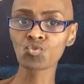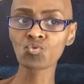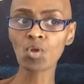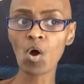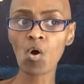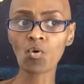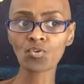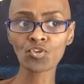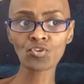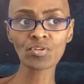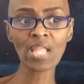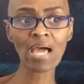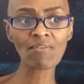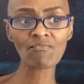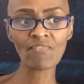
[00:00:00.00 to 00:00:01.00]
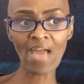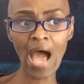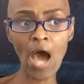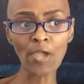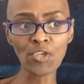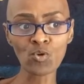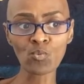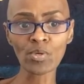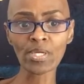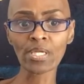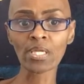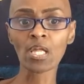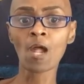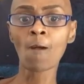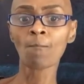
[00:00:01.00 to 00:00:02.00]
you're not
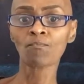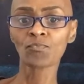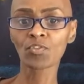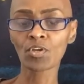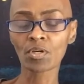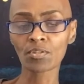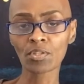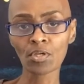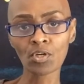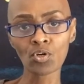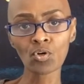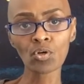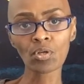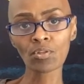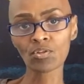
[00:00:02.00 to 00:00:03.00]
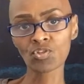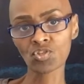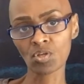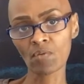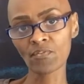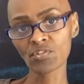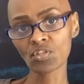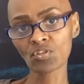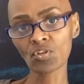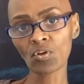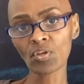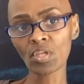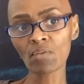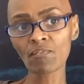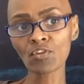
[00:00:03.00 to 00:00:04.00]
valuing the good or the service that
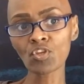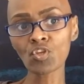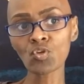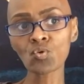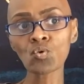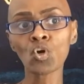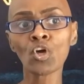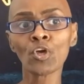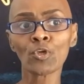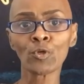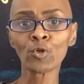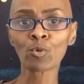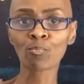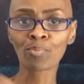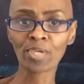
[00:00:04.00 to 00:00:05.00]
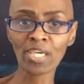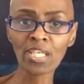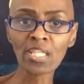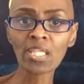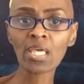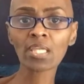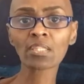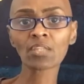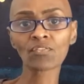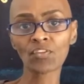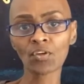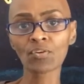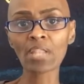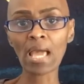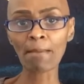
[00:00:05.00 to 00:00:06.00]
they're giving you. You're pitying that
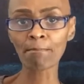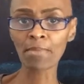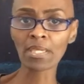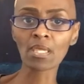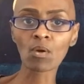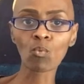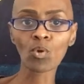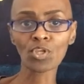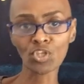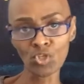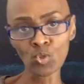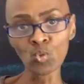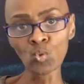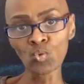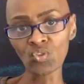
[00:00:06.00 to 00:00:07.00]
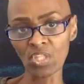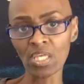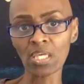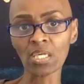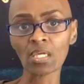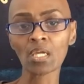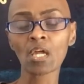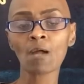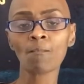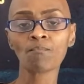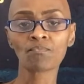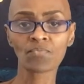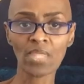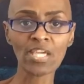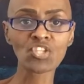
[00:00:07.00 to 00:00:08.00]
they're not making what you think
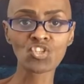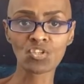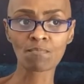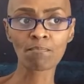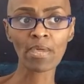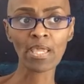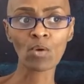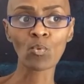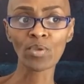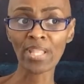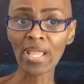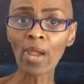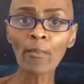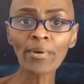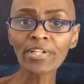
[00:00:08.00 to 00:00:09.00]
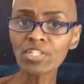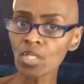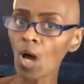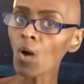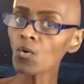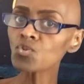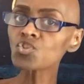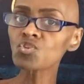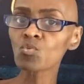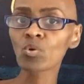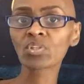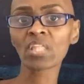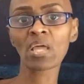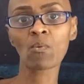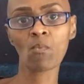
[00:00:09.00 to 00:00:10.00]
they should make when they already told you
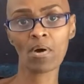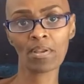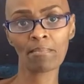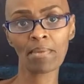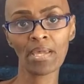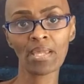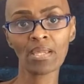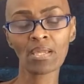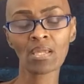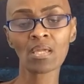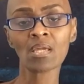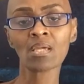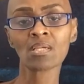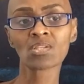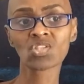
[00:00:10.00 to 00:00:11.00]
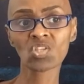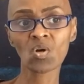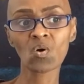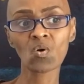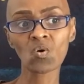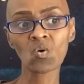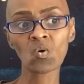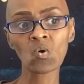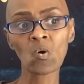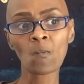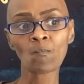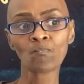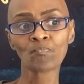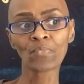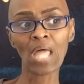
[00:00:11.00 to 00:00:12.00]
what they want to make.
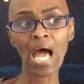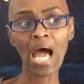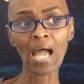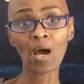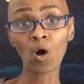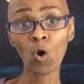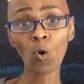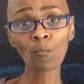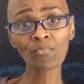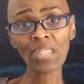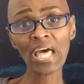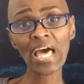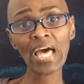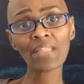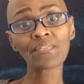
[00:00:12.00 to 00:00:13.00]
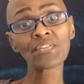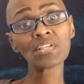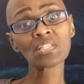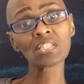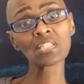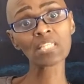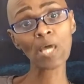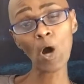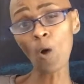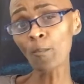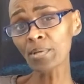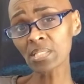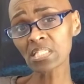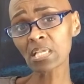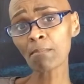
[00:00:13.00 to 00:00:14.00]
So I hope that this is
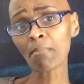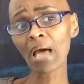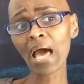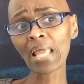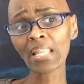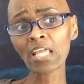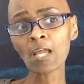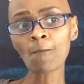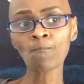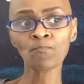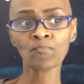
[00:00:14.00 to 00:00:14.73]
helping somebody,